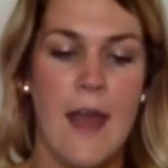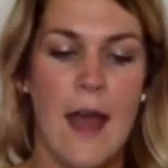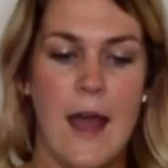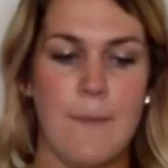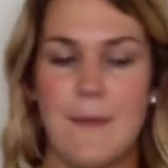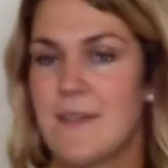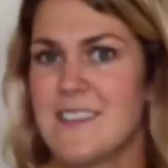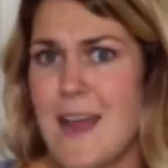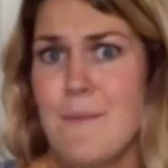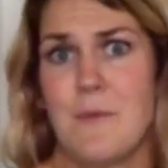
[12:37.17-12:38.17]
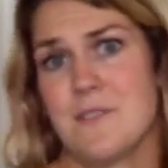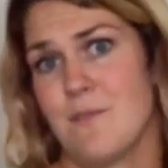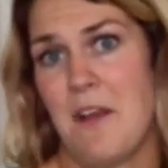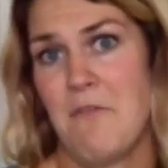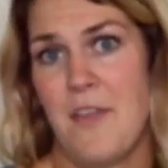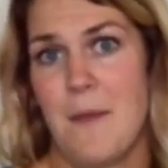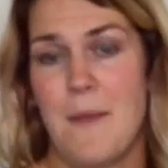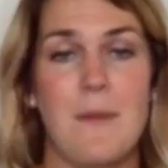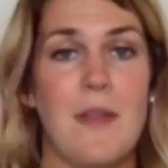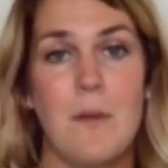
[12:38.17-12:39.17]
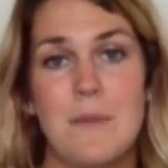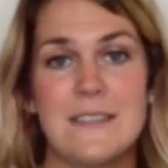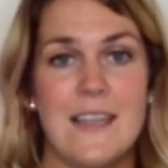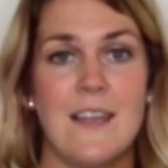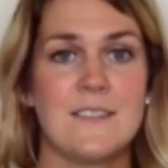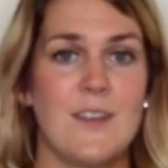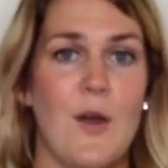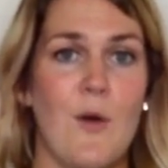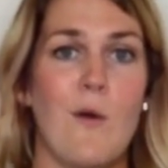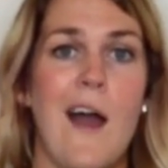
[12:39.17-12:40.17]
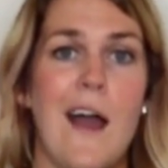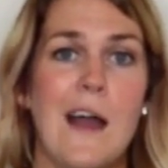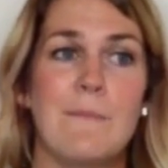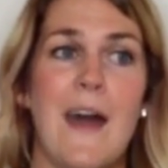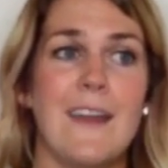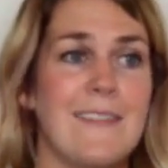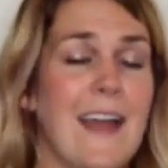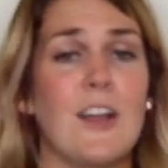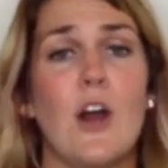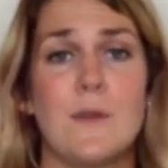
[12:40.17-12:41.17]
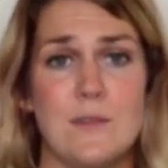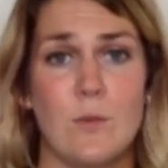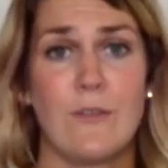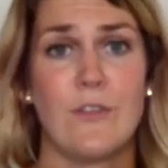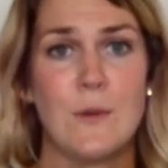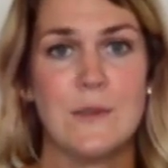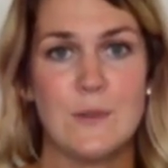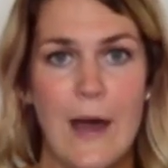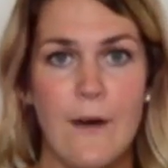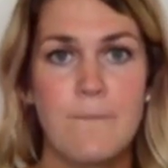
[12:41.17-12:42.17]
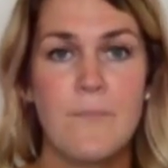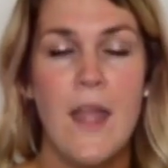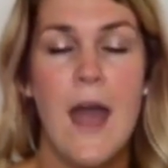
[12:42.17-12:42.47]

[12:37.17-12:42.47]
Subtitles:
Maybe the timing wasn't right for them. Maybe they were busy. So that could always work for you as well.